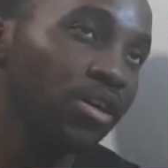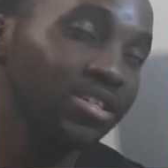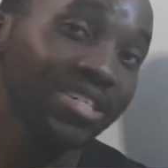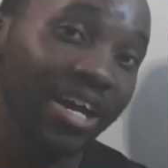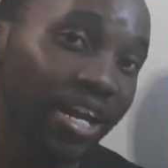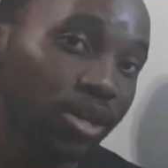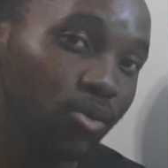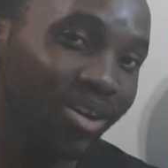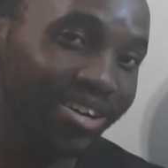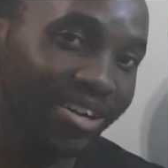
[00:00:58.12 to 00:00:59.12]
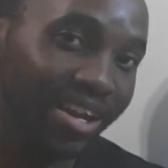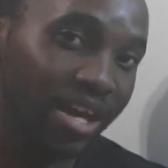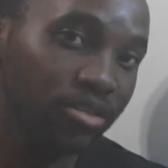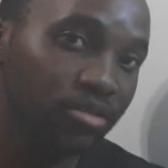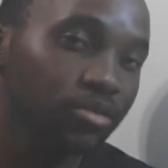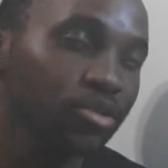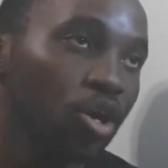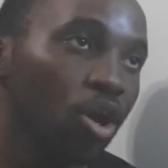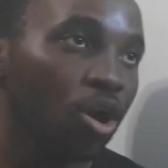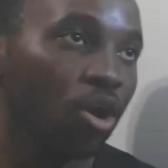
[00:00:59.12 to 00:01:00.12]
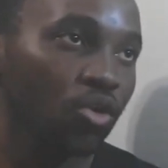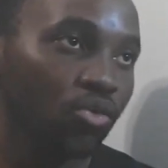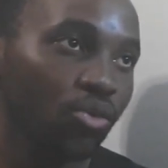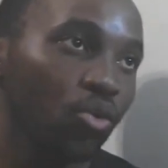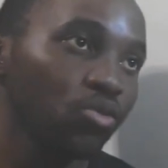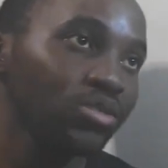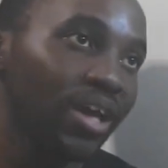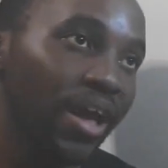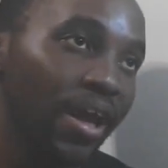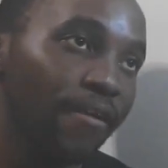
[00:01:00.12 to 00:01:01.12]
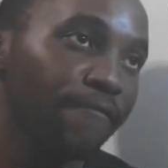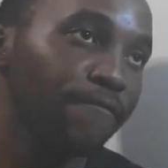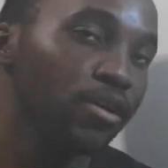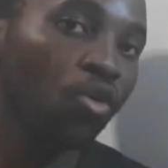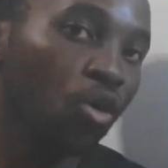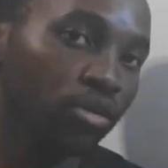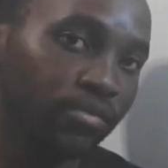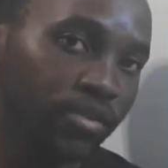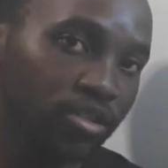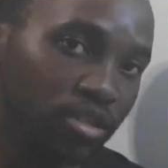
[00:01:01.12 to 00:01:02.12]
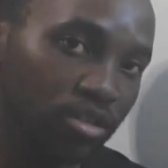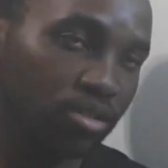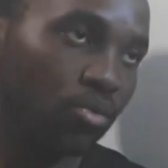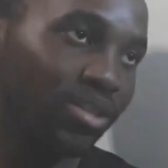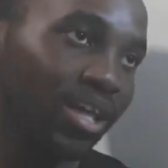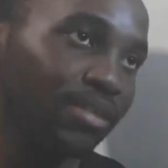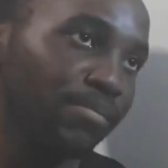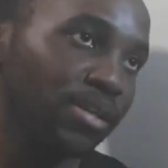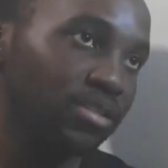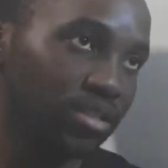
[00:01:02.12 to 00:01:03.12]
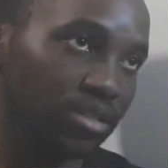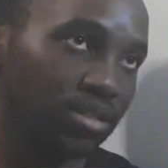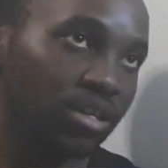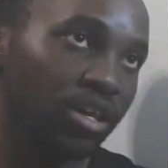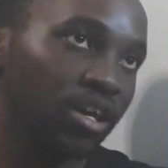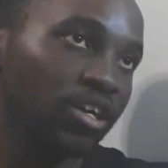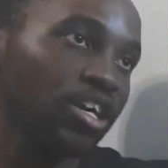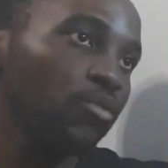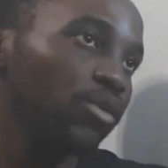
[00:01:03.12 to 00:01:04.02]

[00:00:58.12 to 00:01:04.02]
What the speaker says: cyclic quadrilaterals, those have converses. What that means is here we